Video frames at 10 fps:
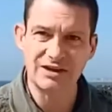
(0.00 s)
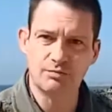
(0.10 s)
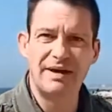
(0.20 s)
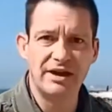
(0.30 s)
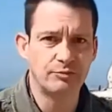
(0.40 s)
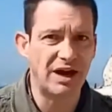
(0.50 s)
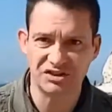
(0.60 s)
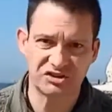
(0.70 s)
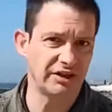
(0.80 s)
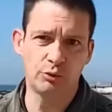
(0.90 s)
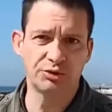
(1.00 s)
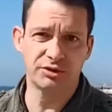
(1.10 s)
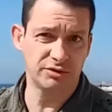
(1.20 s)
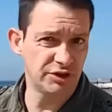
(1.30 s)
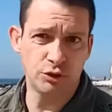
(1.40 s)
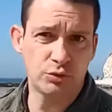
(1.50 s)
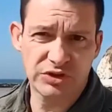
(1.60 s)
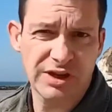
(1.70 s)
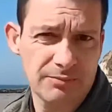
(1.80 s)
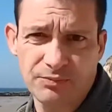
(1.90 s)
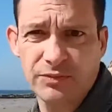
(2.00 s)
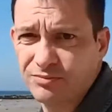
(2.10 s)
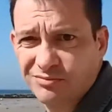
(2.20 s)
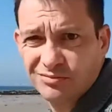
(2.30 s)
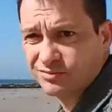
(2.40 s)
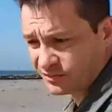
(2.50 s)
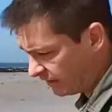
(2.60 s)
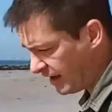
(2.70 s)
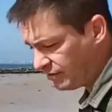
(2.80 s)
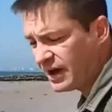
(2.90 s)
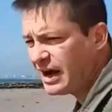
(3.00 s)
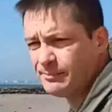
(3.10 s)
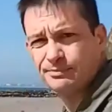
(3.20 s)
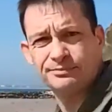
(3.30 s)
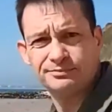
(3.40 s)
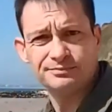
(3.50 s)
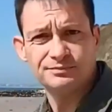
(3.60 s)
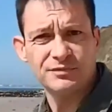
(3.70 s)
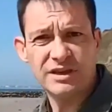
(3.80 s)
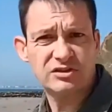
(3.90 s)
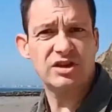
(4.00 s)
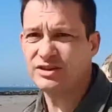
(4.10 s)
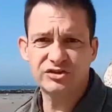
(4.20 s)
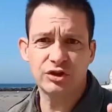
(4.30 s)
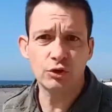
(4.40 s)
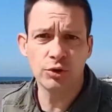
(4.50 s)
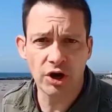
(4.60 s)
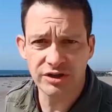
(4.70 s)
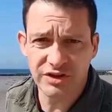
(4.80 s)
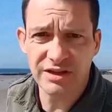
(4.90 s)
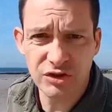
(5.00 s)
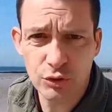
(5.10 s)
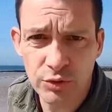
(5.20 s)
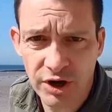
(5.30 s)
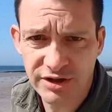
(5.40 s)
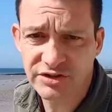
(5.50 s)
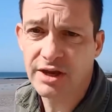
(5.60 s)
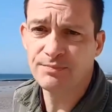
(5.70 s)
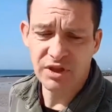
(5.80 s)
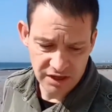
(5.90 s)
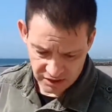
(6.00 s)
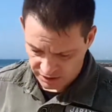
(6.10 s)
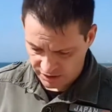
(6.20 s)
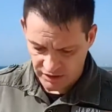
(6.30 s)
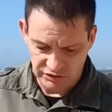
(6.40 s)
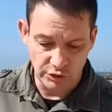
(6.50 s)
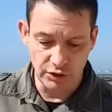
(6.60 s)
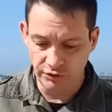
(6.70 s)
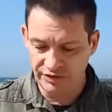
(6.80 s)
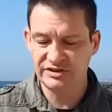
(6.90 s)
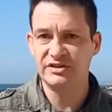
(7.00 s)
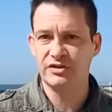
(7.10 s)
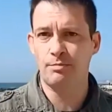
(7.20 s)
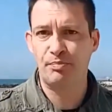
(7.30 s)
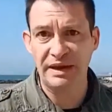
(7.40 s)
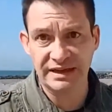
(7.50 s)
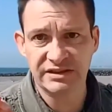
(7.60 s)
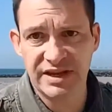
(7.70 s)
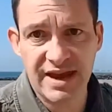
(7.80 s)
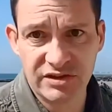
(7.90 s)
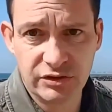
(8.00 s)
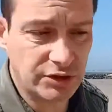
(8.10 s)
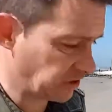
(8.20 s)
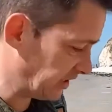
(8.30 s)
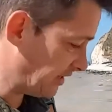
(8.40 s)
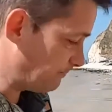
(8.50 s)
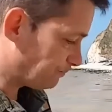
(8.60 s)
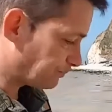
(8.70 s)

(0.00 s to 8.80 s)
as bad, but I still wouldn't use it like that. It's too noisy, too noisy. So this is the big test, okay?